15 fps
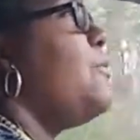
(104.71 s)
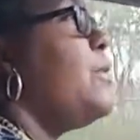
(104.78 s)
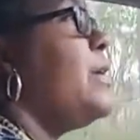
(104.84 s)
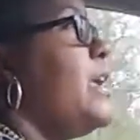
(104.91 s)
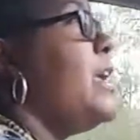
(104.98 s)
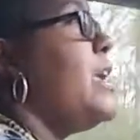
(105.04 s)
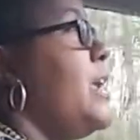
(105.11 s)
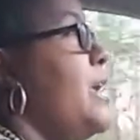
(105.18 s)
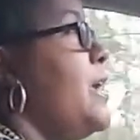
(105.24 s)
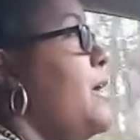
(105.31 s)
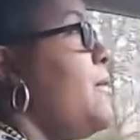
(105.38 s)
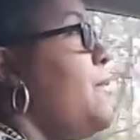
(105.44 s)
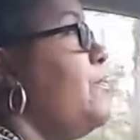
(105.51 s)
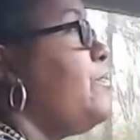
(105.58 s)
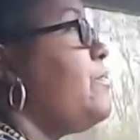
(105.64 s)
we're
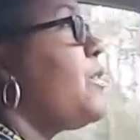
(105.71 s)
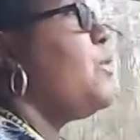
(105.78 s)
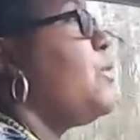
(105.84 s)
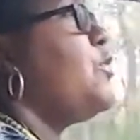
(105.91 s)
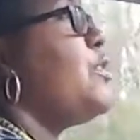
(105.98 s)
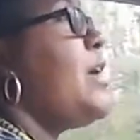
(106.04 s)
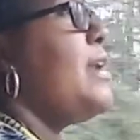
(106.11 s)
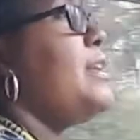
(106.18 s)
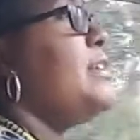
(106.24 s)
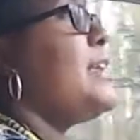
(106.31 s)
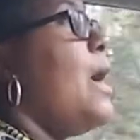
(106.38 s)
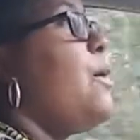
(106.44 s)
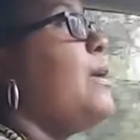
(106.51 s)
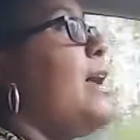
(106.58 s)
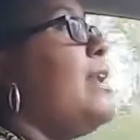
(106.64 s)
trying to
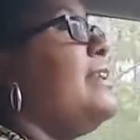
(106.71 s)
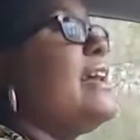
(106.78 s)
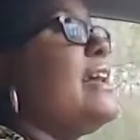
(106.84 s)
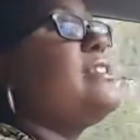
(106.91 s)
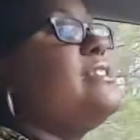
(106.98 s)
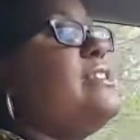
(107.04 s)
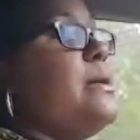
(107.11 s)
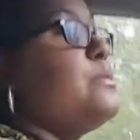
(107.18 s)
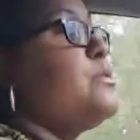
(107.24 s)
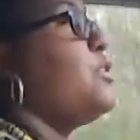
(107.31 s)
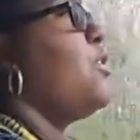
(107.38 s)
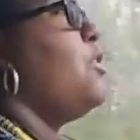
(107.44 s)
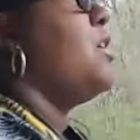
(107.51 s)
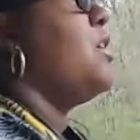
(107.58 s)
decide what our next steps are